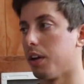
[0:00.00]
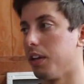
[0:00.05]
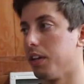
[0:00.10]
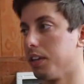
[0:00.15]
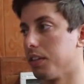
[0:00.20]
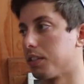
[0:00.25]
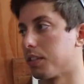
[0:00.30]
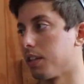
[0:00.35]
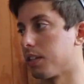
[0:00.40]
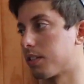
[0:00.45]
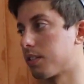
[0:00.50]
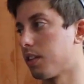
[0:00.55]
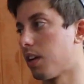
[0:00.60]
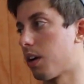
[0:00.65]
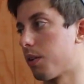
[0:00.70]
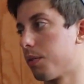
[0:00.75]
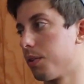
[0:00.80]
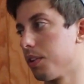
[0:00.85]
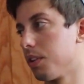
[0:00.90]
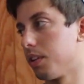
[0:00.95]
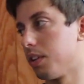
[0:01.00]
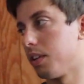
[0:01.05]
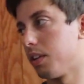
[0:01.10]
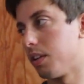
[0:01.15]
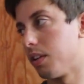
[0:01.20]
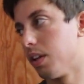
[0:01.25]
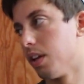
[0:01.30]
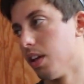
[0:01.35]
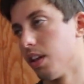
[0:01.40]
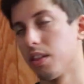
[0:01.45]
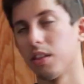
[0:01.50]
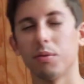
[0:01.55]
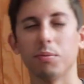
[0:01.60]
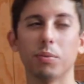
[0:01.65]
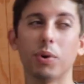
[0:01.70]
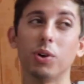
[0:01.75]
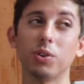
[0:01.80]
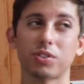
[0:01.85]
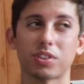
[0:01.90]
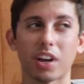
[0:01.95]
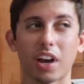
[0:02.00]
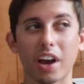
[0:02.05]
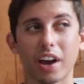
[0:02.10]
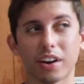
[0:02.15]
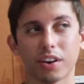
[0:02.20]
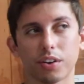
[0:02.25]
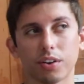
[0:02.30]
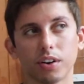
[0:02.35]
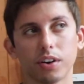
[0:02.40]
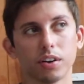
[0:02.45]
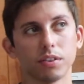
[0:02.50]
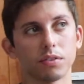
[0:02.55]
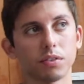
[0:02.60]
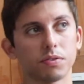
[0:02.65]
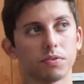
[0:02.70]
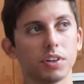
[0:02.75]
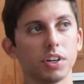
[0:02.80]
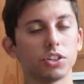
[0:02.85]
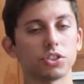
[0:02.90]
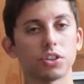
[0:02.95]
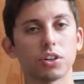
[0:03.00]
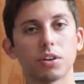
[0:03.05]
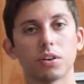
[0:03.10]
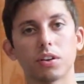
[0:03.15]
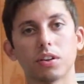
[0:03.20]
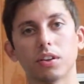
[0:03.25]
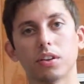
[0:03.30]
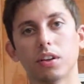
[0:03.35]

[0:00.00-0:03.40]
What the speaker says: It's not really the most accurate of a feature